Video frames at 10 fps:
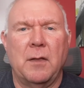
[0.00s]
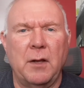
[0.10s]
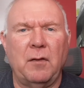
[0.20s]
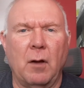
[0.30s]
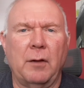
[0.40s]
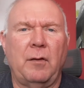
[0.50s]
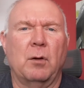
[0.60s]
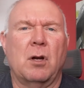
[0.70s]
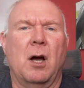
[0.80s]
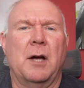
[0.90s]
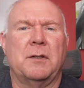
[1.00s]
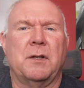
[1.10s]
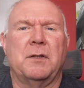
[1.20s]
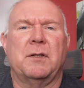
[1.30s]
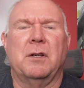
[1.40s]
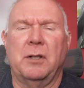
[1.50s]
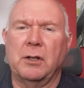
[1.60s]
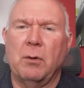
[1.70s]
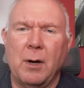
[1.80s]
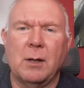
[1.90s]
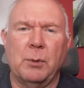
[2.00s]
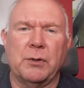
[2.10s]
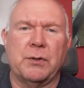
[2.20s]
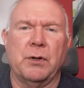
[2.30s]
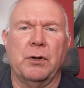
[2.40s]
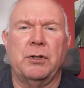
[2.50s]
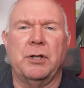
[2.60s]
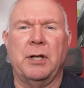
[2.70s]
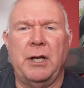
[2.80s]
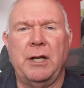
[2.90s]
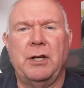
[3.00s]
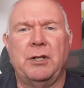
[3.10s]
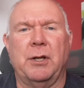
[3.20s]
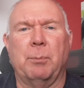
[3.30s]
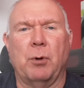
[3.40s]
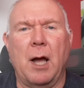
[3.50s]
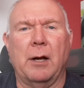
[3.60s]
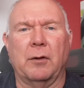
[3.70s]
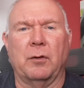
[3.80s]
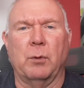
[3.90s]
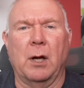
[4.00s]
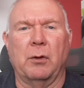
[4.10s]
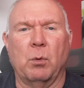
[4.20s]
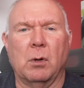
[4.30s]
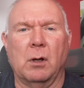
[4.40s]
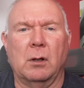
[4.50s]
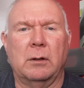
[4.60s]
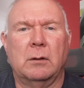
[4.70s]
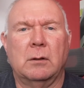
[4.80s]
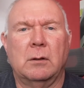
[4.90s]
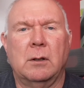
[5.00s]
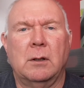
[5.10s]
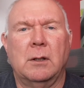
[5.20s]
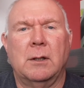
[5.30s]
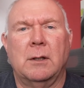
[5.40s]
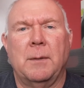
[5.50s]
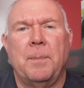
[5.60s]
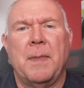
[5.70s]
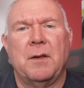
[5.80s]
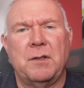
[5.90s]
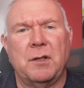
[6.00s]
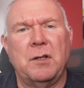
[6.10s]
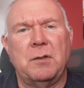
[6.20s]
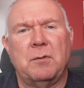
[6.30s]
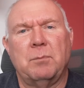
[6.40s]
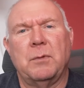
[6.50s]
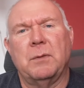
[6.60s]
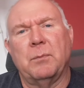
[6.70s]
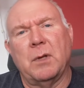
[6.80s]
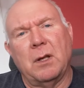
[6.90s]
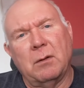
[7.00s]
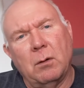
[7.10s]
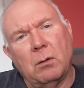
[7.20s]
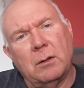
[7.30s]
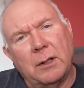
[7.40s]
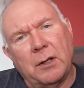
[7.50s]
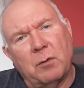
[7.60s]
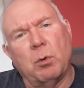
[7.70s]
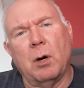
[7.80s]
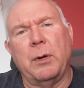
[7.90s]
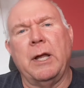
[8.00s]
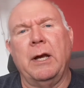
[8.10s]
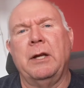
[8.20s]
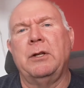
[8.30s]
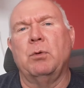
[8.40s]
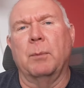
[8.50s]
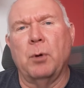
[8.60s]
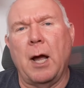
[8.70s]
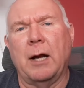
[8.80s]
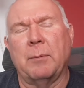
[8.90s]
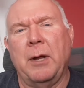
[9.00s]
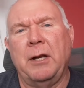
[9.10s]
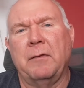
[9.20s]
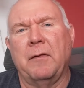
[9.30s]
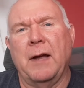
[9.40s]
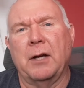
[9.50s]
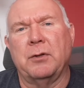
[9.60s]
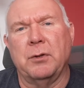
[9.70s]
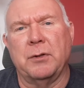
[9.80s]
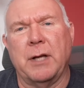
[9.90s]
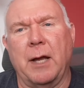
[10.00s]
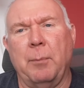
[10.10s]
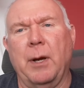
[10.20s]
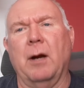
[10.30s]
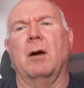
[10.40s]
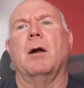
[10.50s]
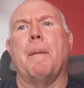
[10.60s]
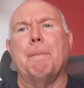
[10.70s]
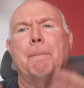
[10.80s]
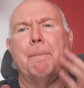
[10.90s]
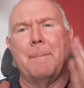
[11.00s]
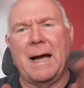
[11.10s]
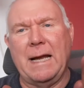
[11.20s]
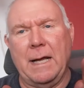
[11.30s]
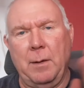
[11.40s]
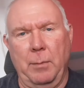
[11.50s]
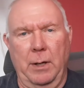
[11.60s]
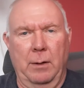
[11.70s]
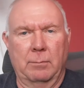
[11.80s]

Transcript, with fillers: This also causes an incredible surge in the need to ship products around the world. So this is where we get into a product manufacturer's nightmare, my nightmare.